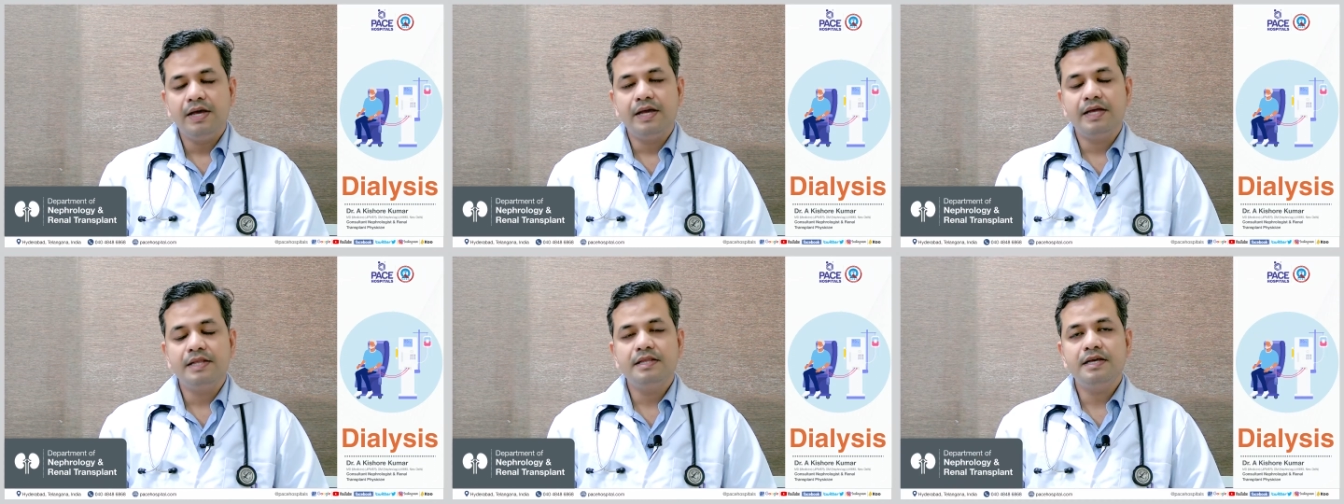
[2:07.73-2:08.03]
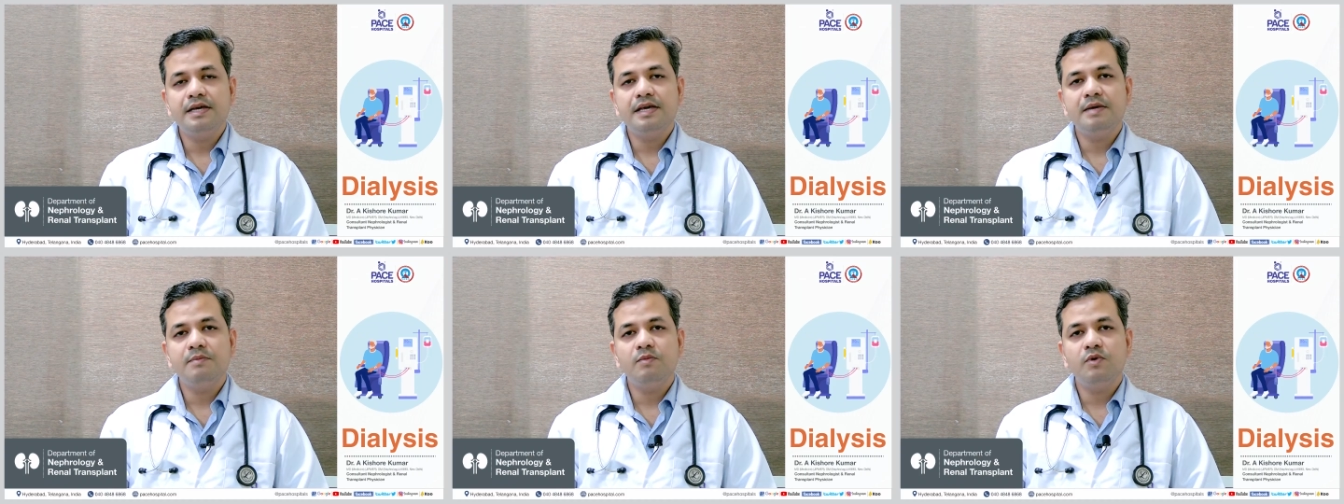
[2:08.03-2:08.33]
In
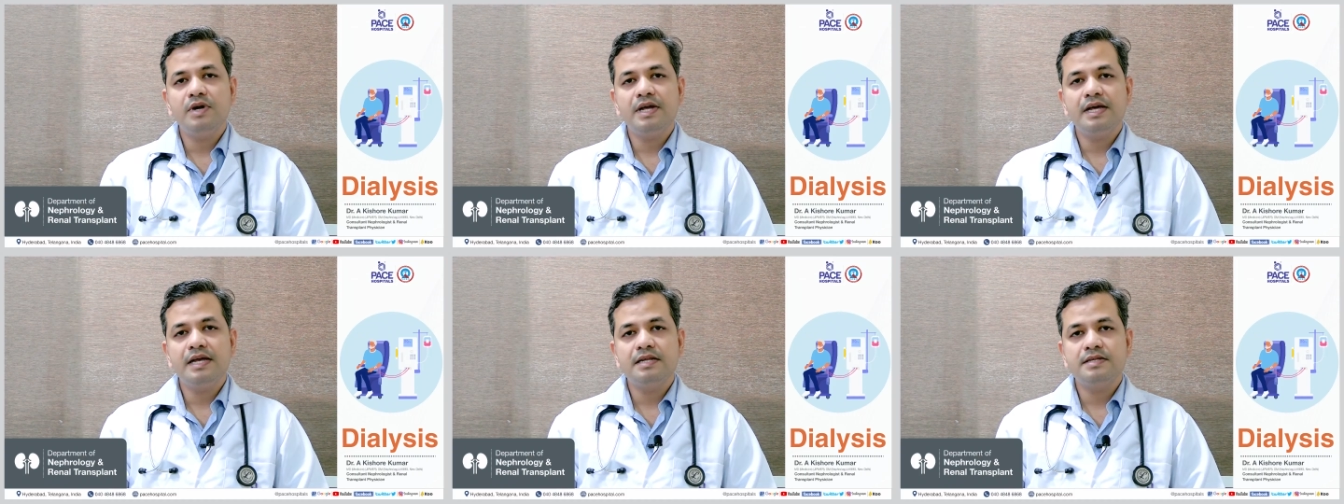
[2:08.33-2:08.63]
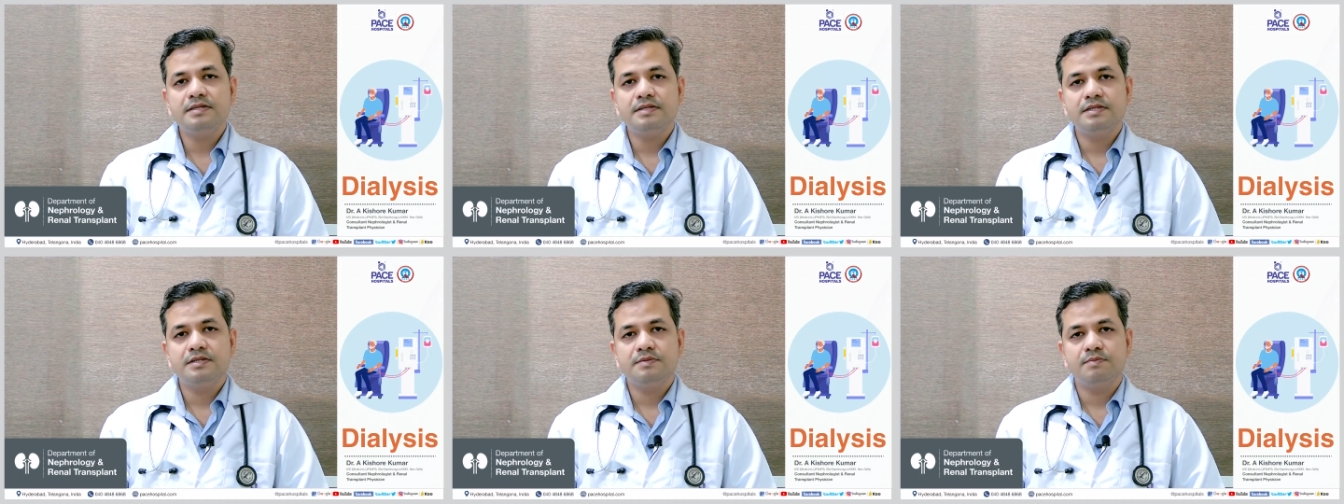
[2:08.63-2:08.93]
the
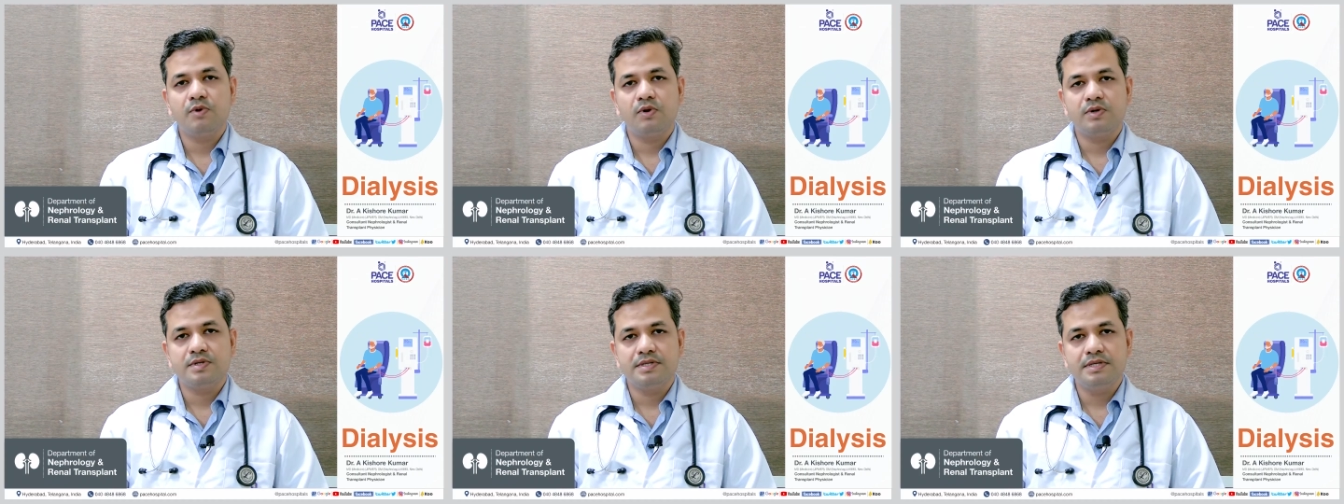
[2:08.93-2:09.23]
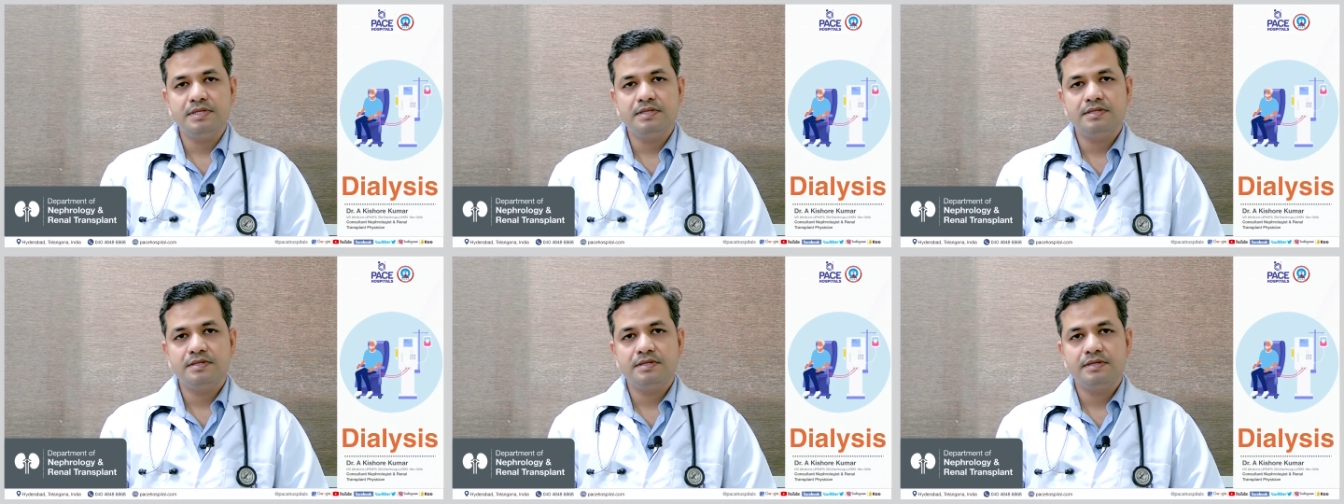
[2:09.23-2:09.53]
hemodialysis
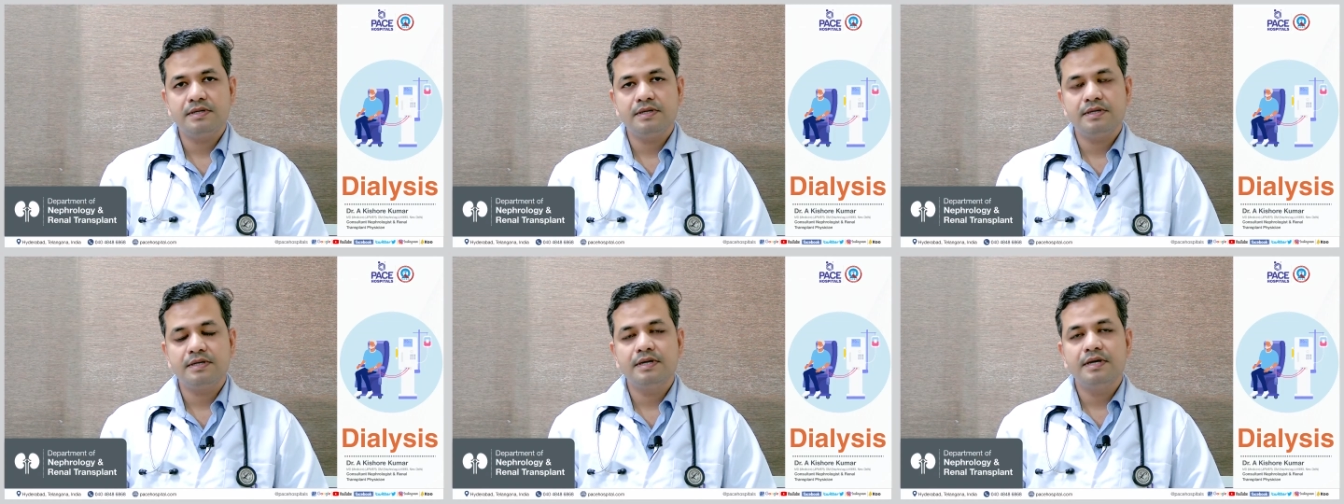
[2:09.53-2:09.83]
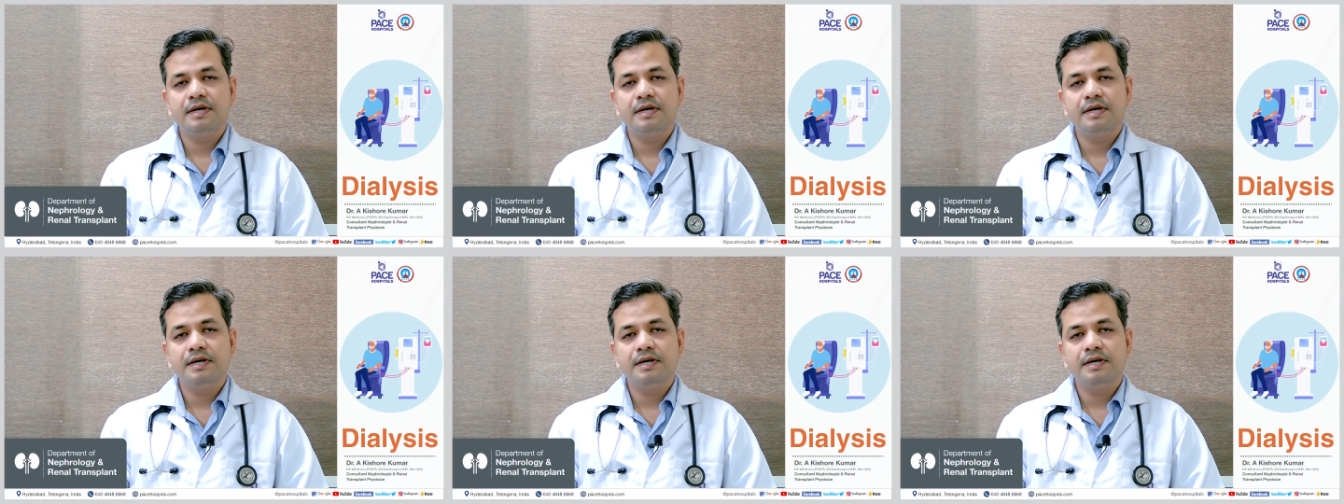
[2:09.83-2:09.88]
process,